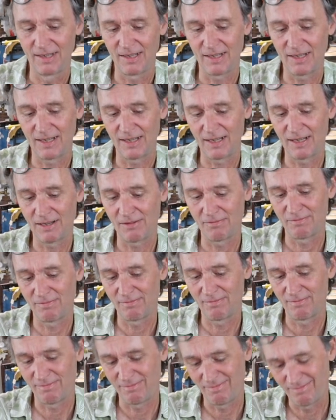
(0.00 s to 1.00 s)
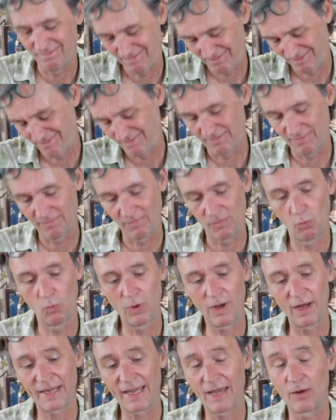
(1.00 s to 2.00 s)

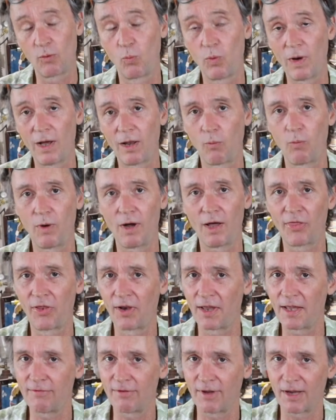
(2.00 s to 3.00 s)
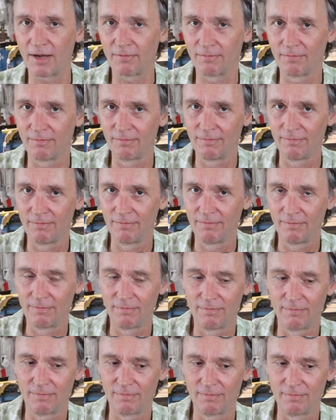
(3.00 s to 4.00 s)
well worth leaving
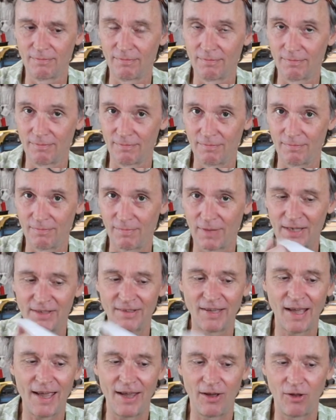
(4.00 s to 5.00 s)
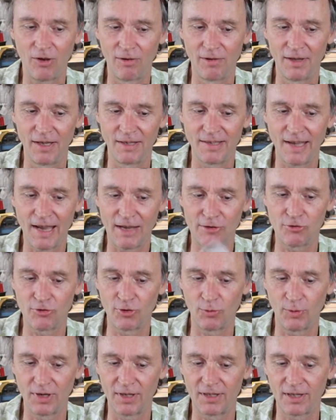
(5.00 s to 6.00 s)
a tail attached
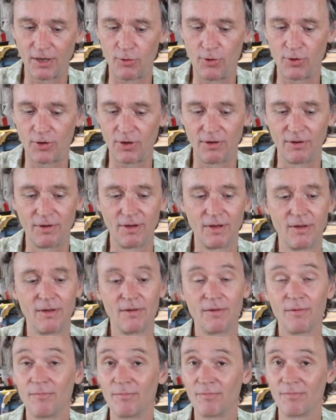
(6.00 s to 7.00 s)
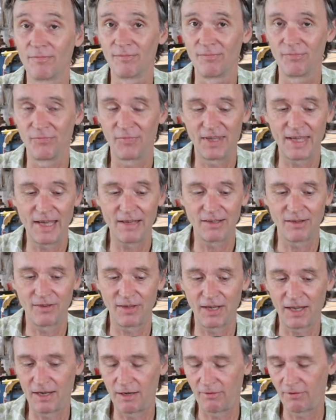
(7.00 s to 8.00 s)
to it so you can get to
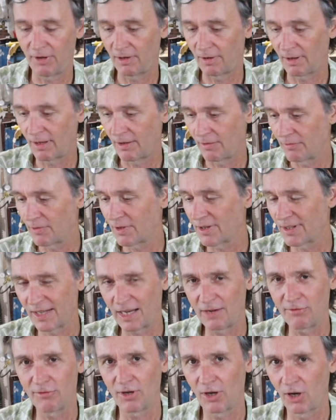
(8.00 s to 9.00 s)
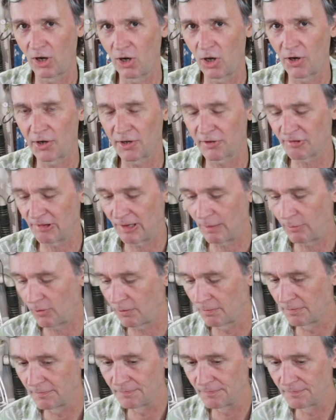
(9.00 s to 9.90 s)
the end of it. Saves you a lot of trouble.